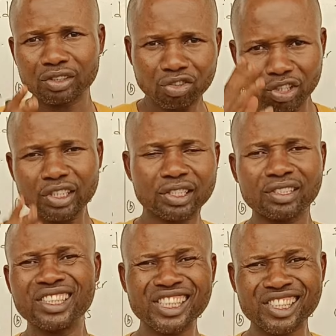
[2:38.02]
treat
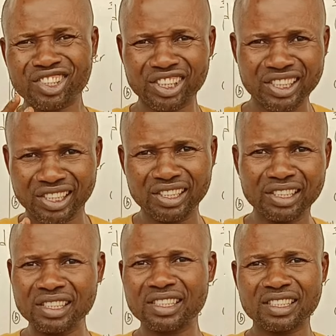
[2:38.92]
these 3
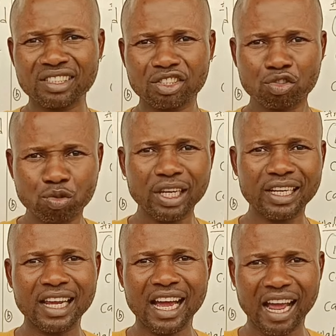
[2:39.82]
things
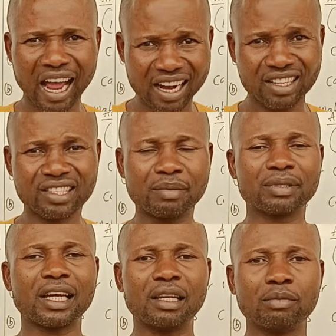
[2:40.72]
together at the same
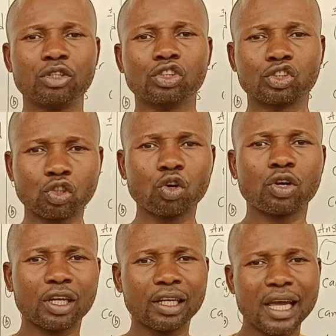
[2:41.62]
time.
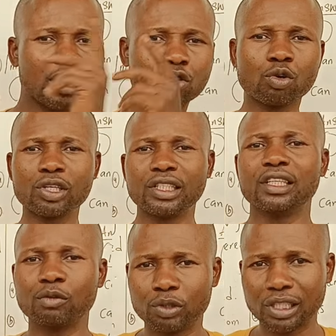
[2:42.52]
So let's go there
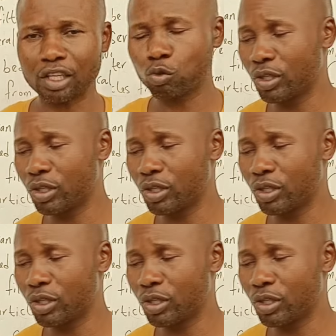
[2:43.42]
without